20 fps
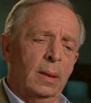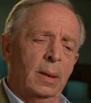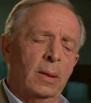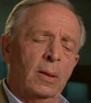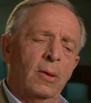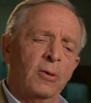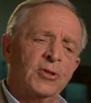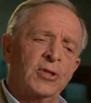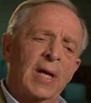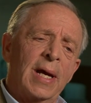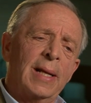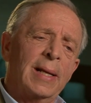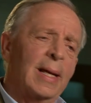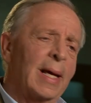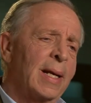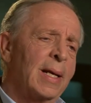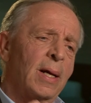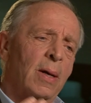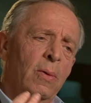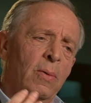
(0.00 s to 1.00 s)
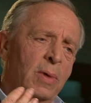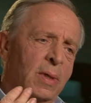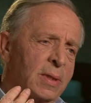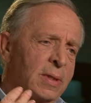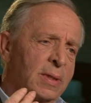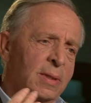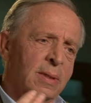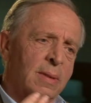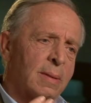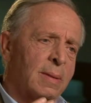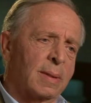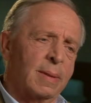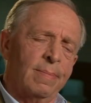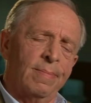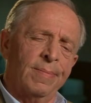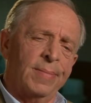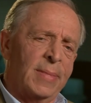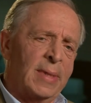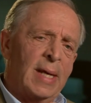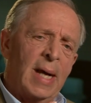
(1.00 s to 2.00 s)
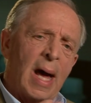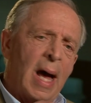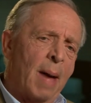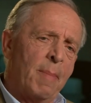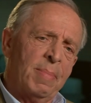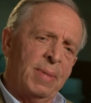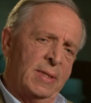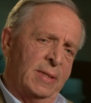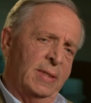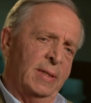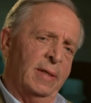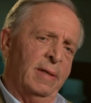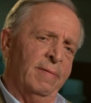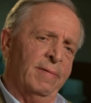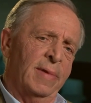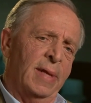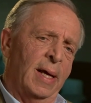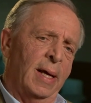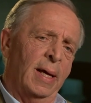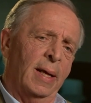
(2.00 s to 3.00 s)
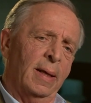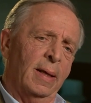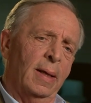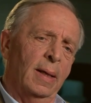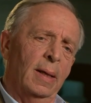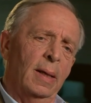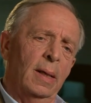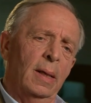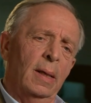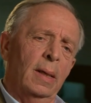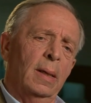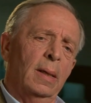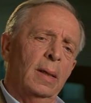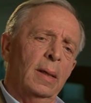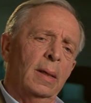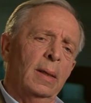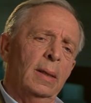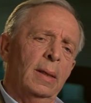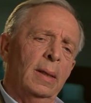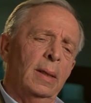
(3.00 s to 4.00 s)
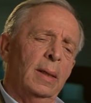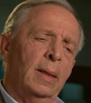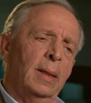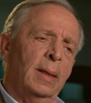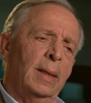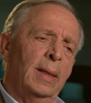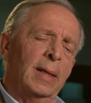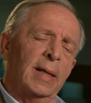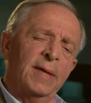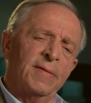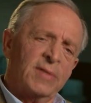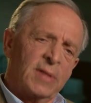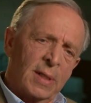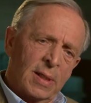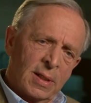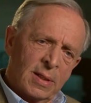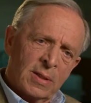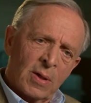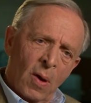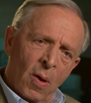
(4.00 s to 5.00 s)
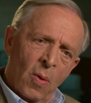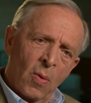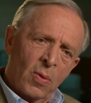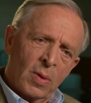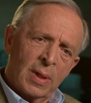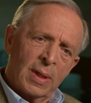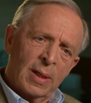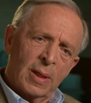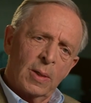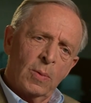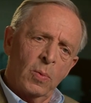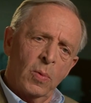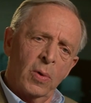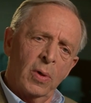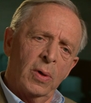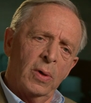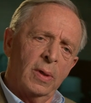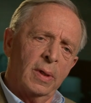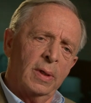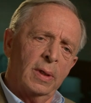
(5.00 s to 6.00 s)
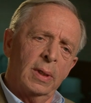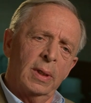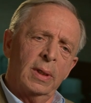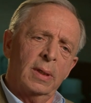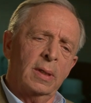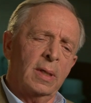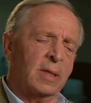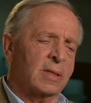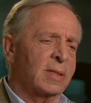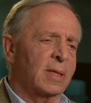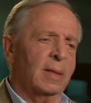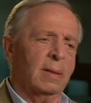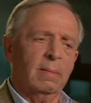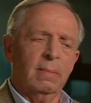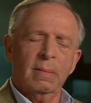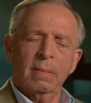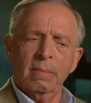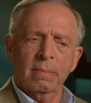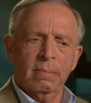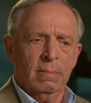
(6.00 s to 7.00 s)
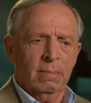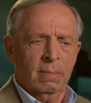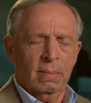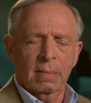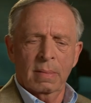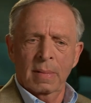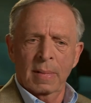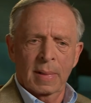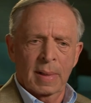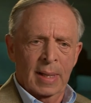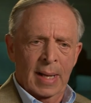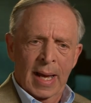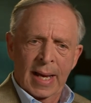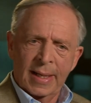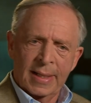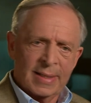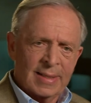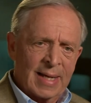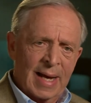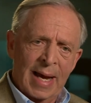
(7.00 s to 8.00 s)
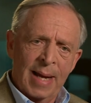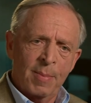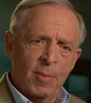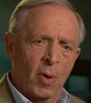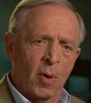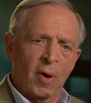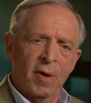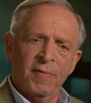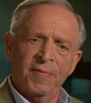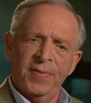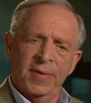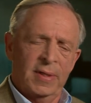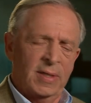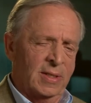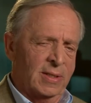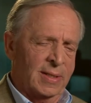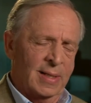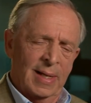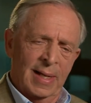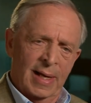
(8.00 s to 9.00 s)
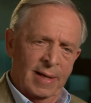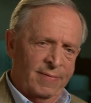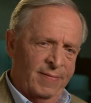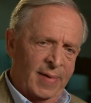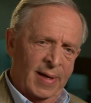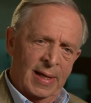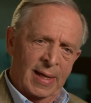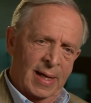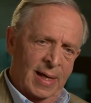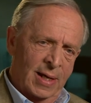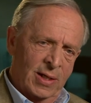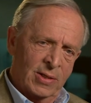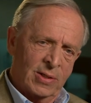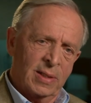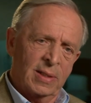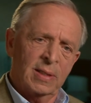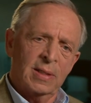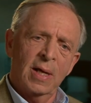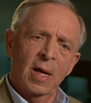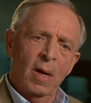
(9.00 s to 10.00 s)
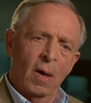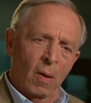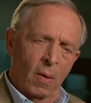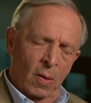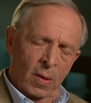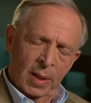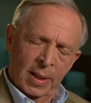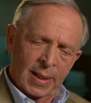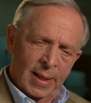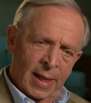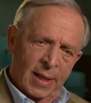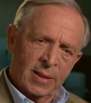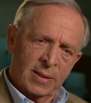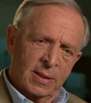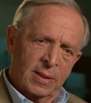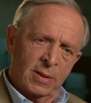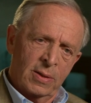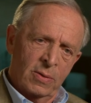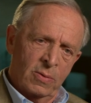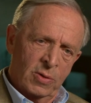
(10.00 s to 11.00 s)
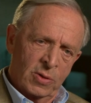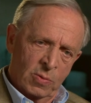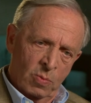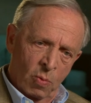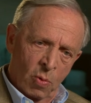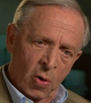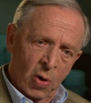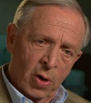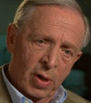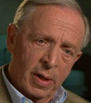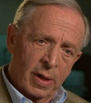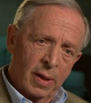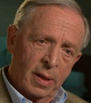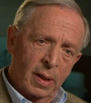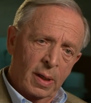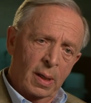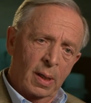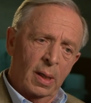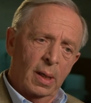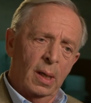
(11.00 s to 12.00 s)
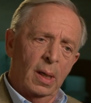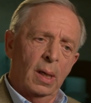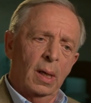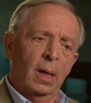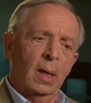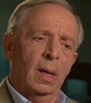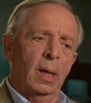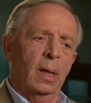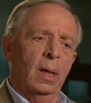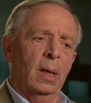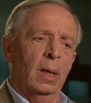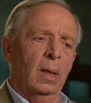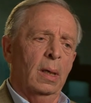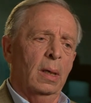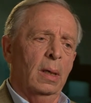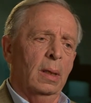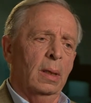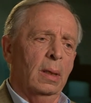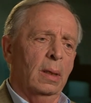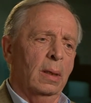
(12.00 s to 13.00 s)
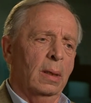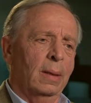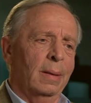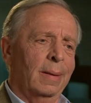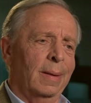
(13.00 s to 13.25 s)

you know, Jay Leno is the opposite of that. He lives in his own little world. He doesn't like time off. He doesn't like vacations. All he likes to do is work uh,